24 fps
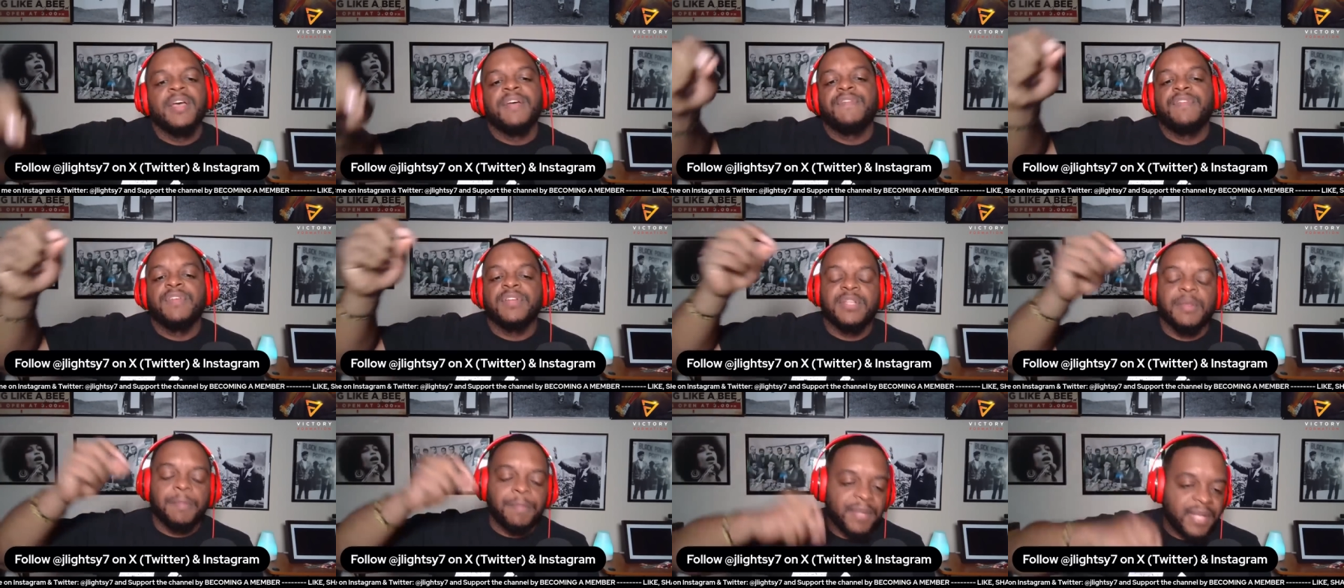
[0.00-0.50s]

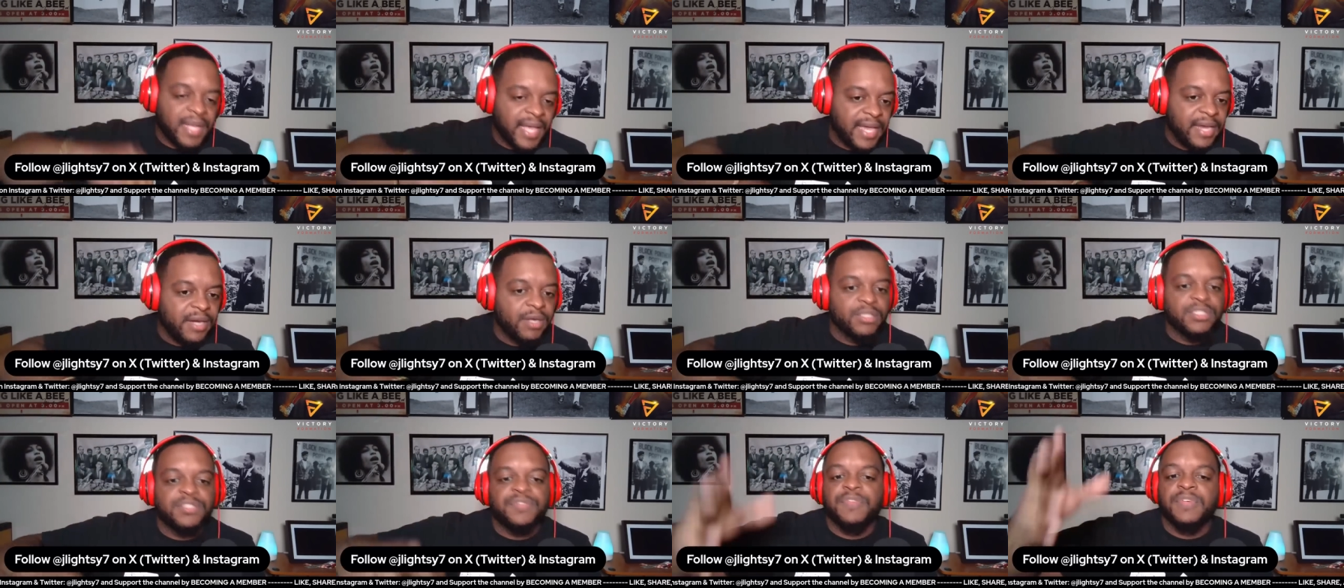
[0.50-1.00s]
for the
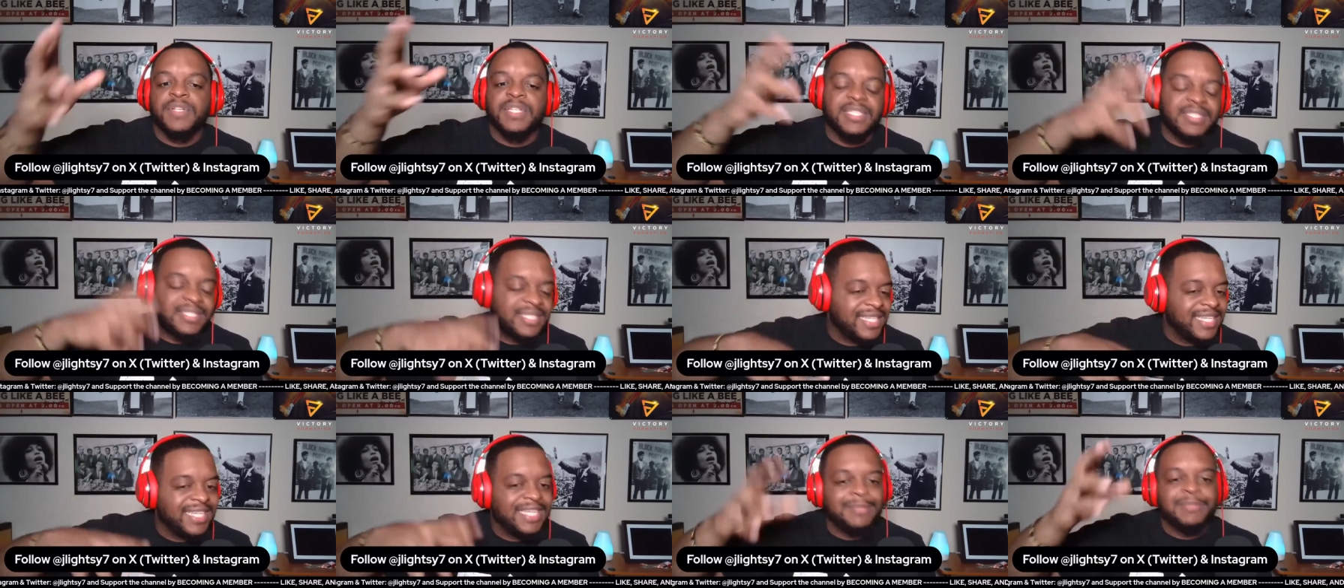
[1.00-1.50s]
players, for the
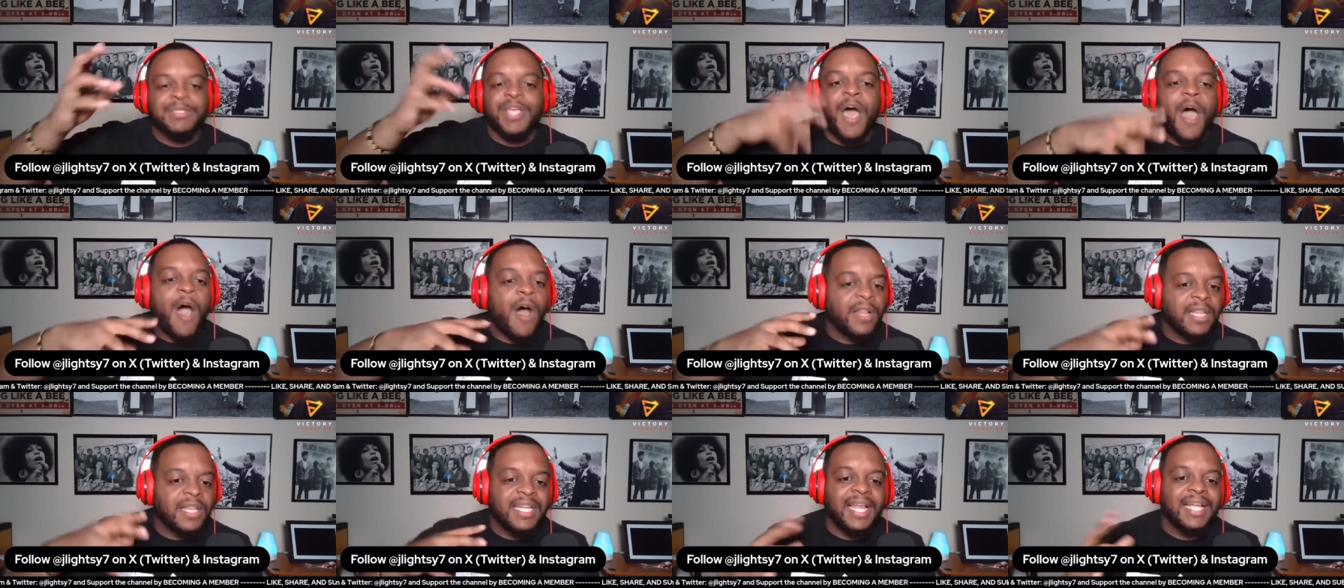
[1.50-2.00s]
teams,
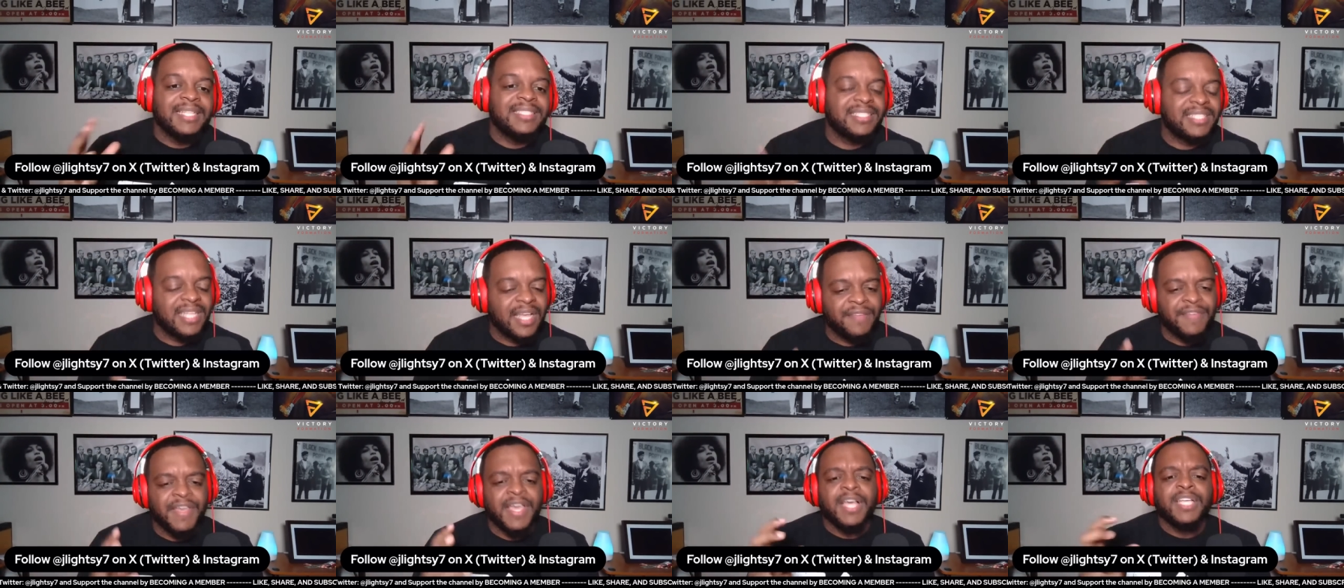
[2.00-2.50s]
all of that
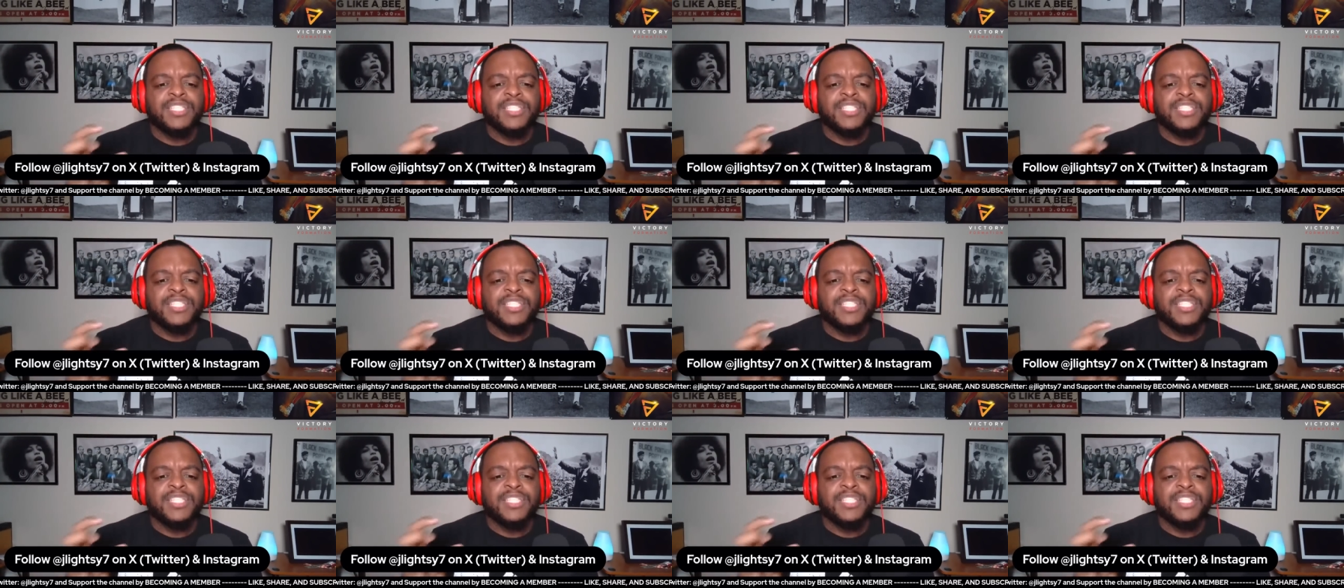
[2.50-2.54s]
stuff.